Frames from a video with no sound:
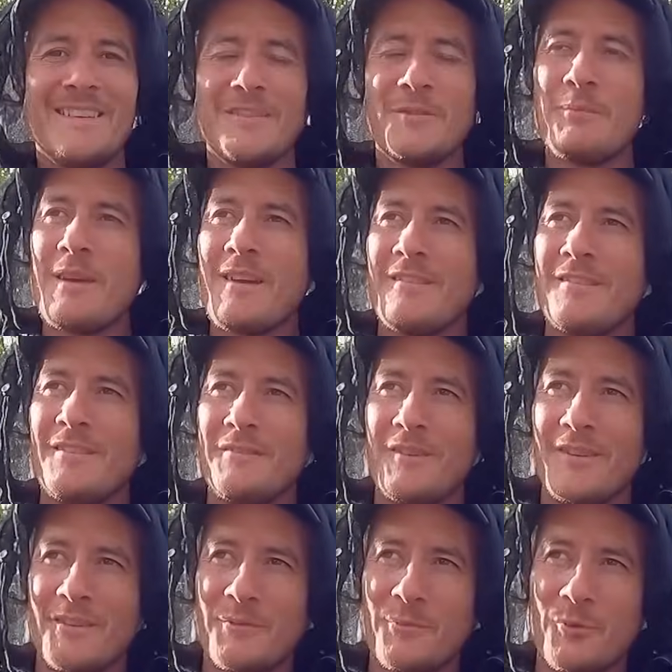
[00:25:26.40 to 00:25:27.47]
As a parent of
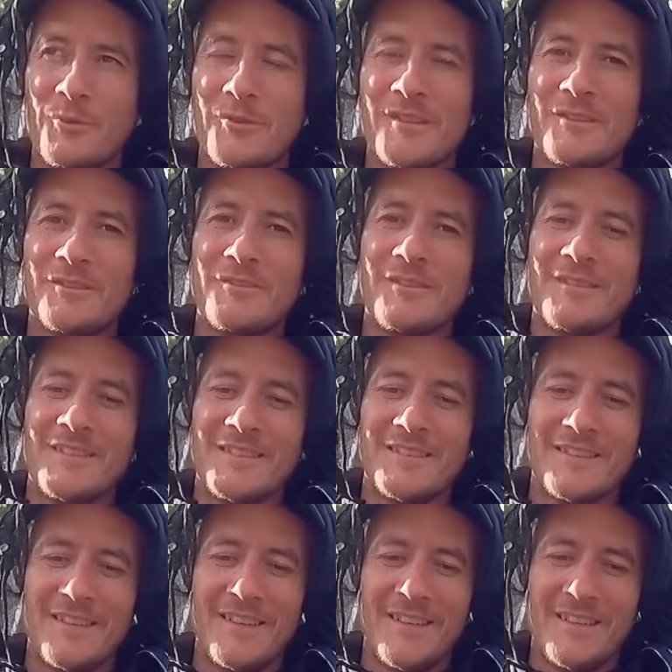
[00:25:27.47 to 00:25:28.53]
like small children,
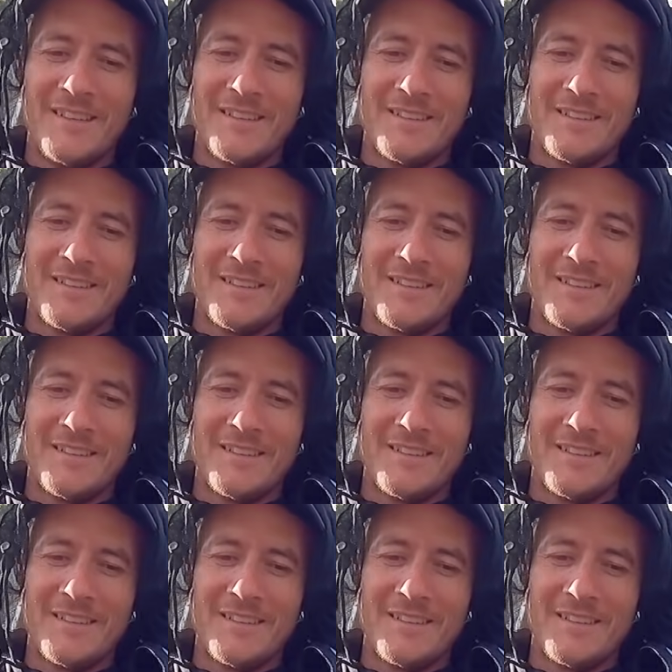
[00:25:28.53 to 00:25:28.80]
it's like,